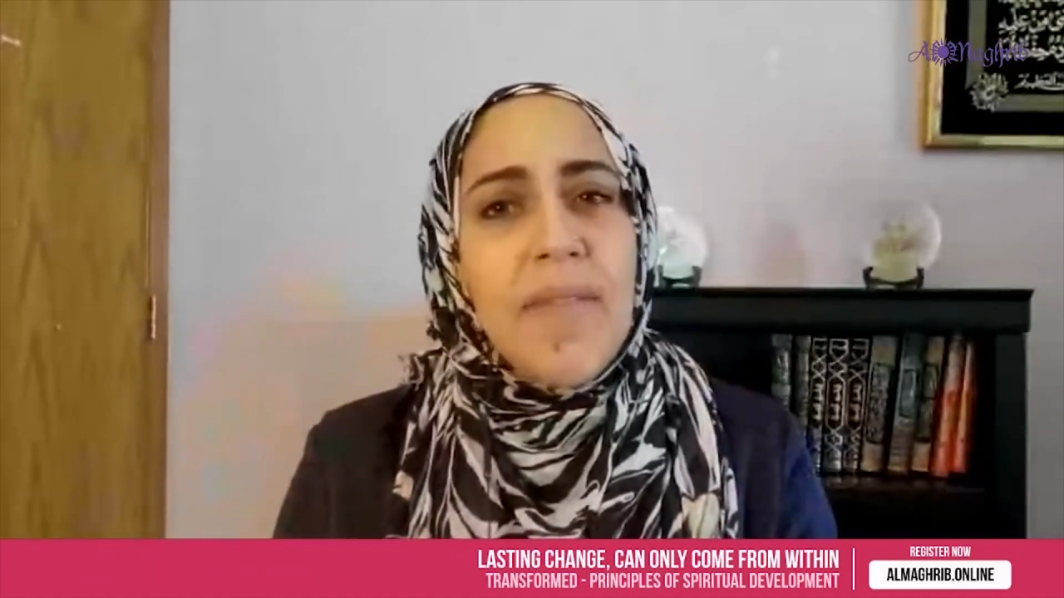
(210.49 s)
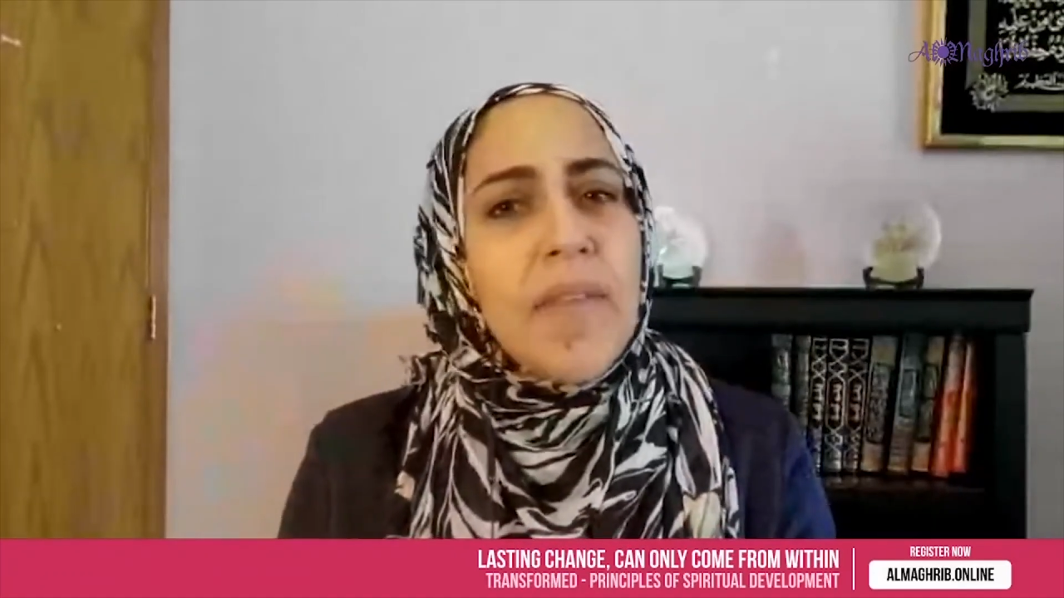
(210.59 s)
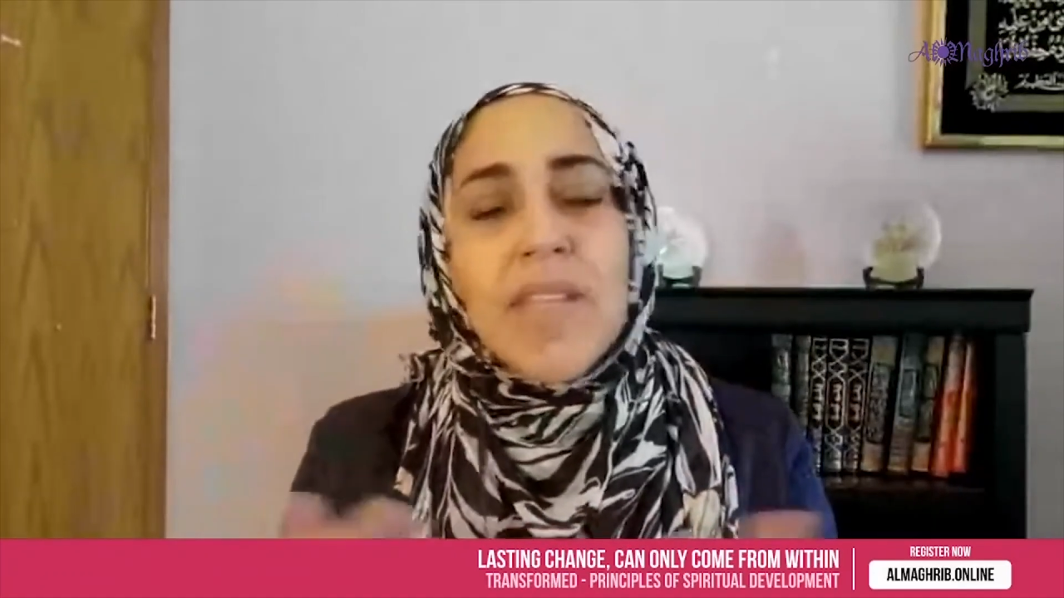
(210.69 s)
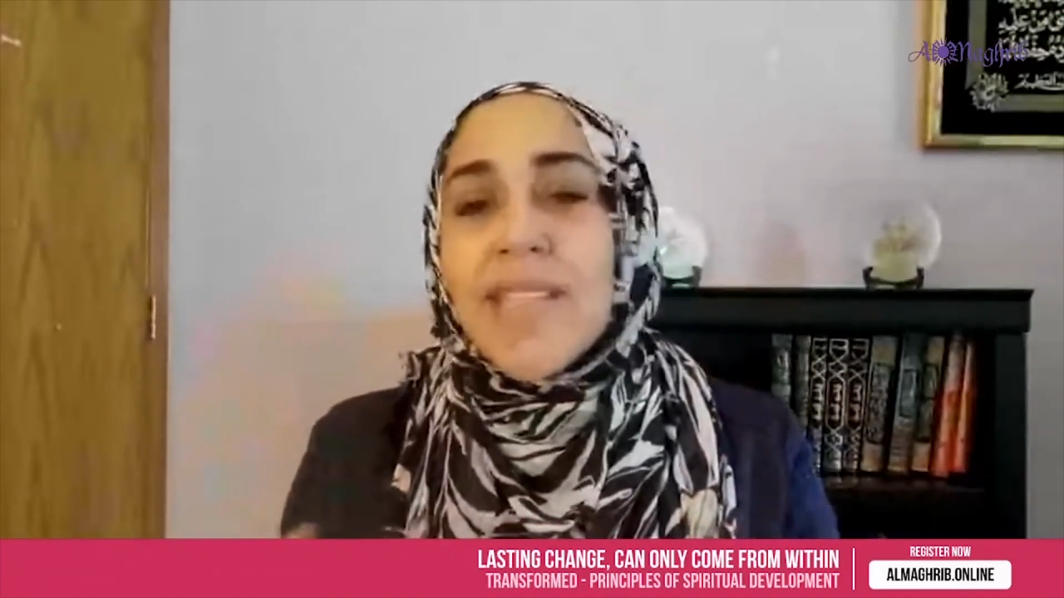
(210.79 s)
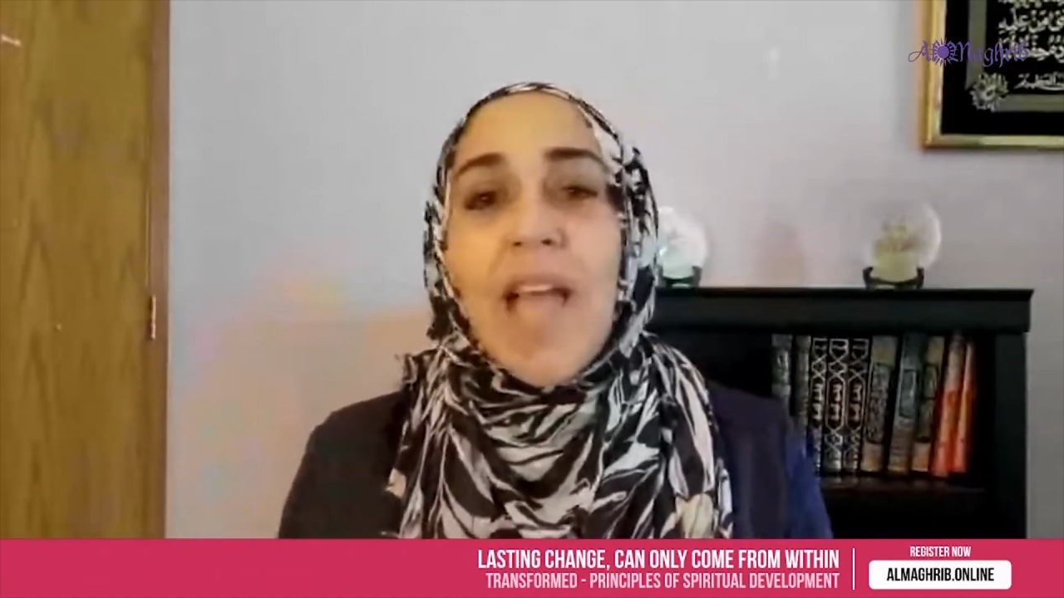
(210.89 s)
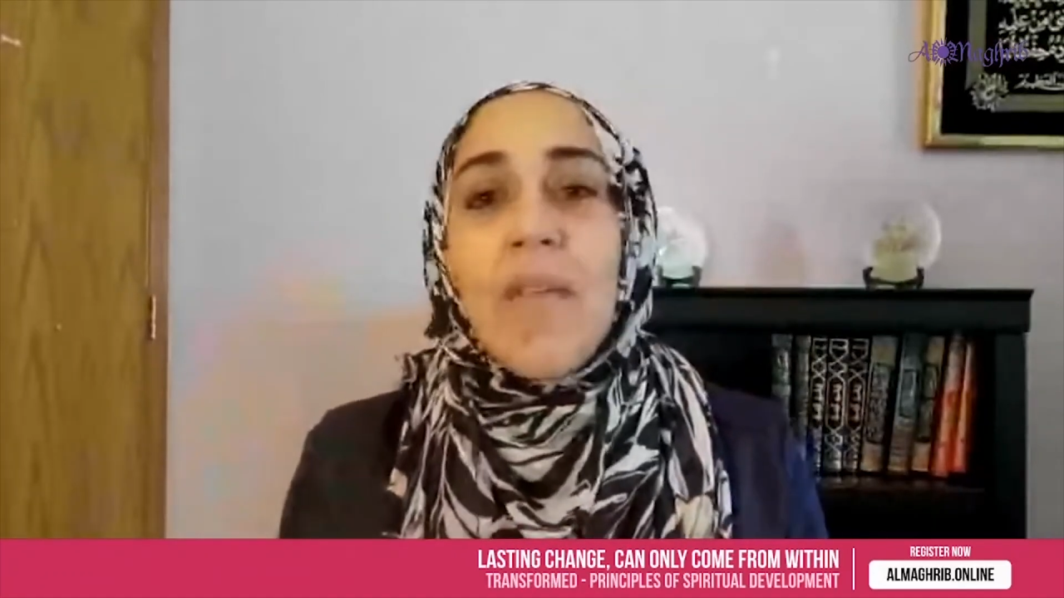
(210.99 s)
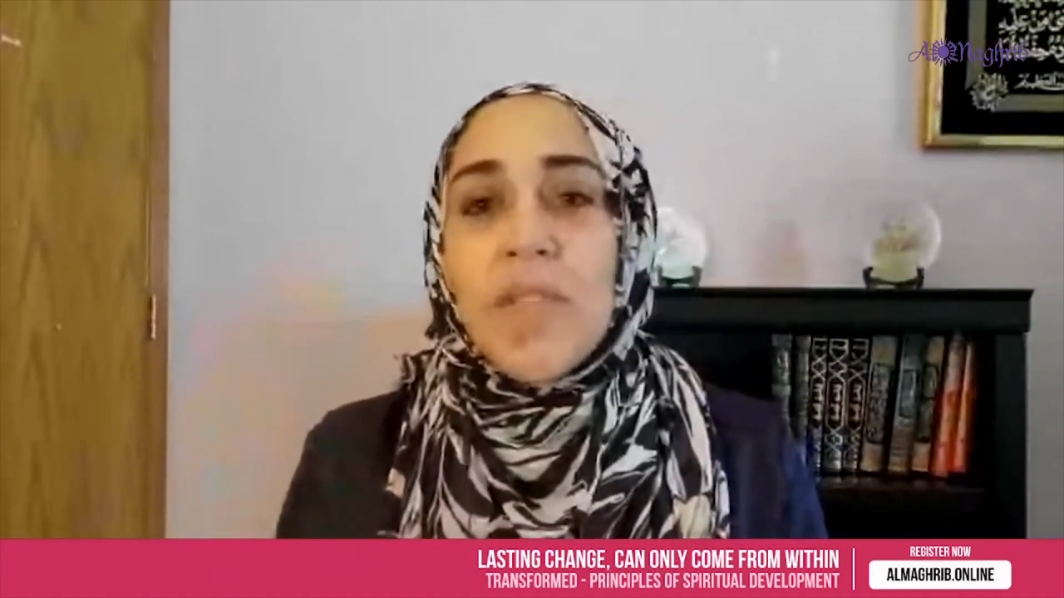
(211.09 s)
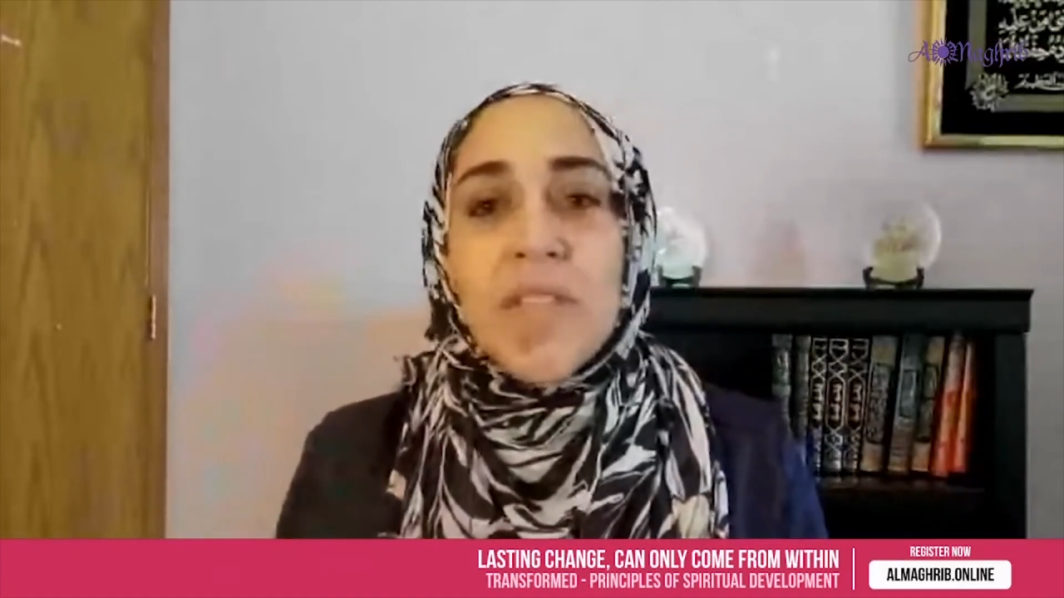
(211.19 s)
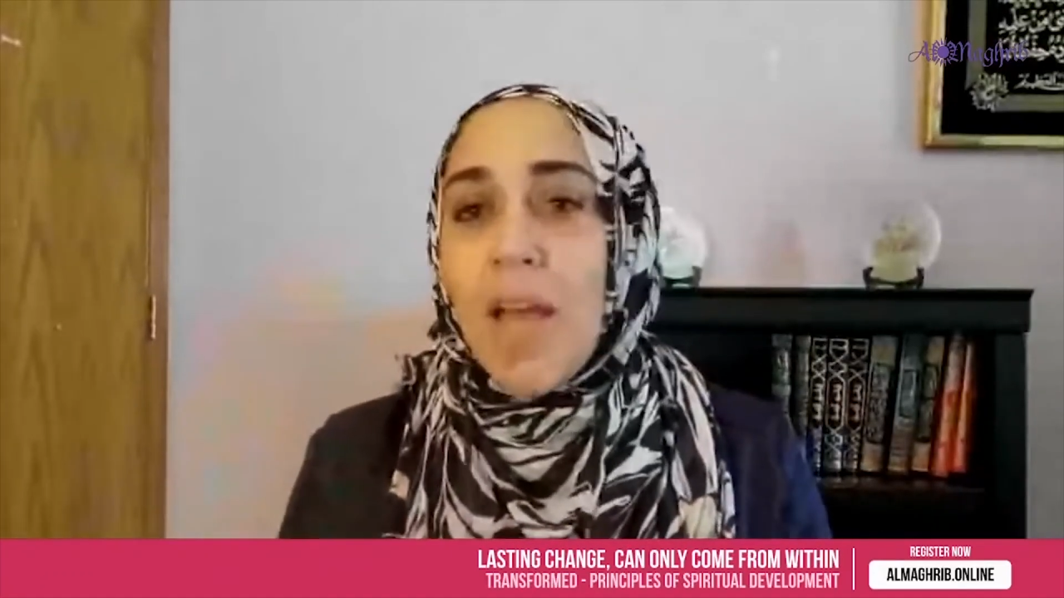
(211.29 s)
that this life is